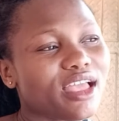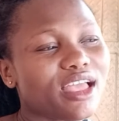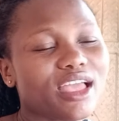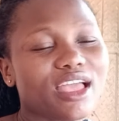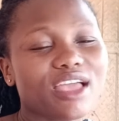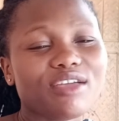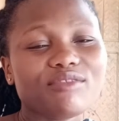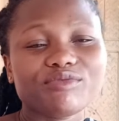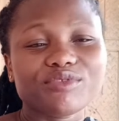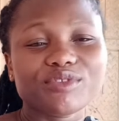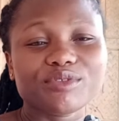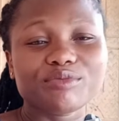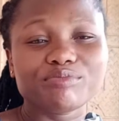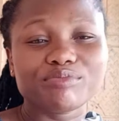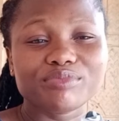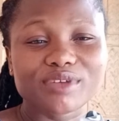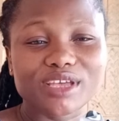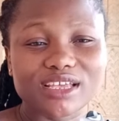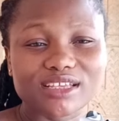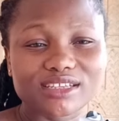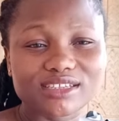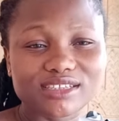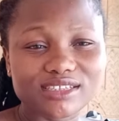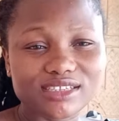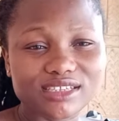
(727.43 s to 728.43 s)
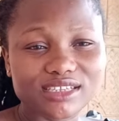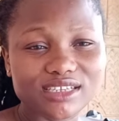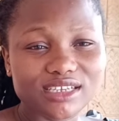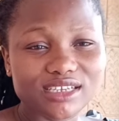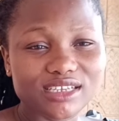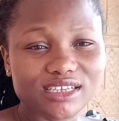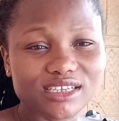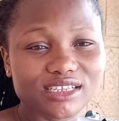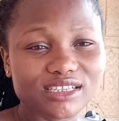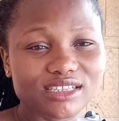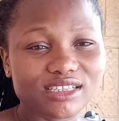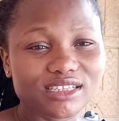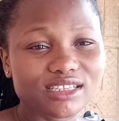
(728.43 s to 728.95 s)
Every
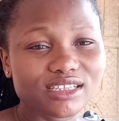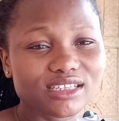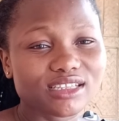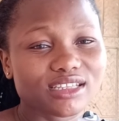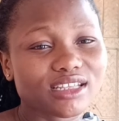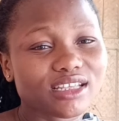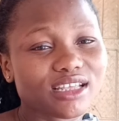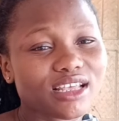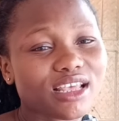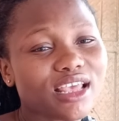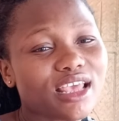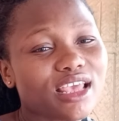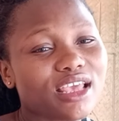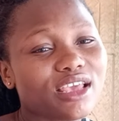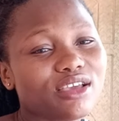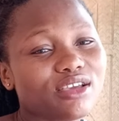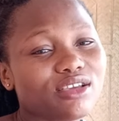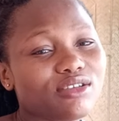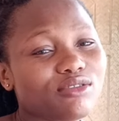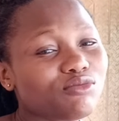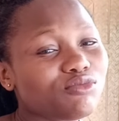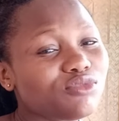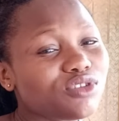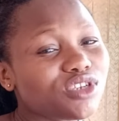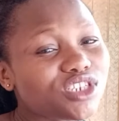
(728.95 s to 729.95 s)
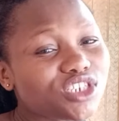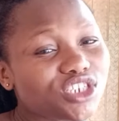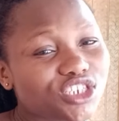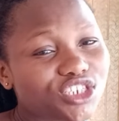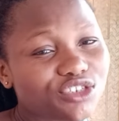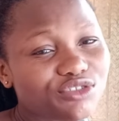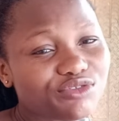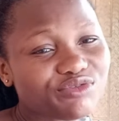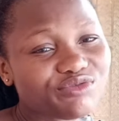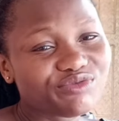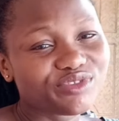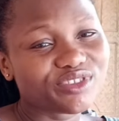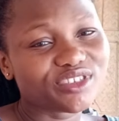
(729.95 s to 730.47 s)
person
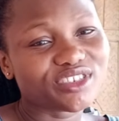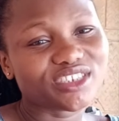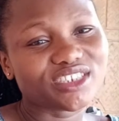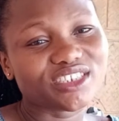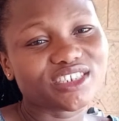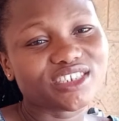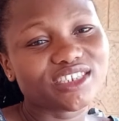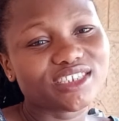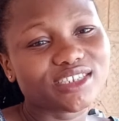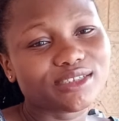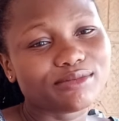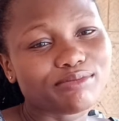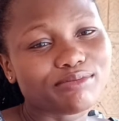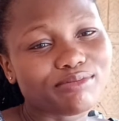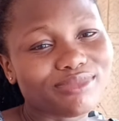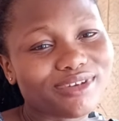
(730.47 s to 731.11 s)
wishing for this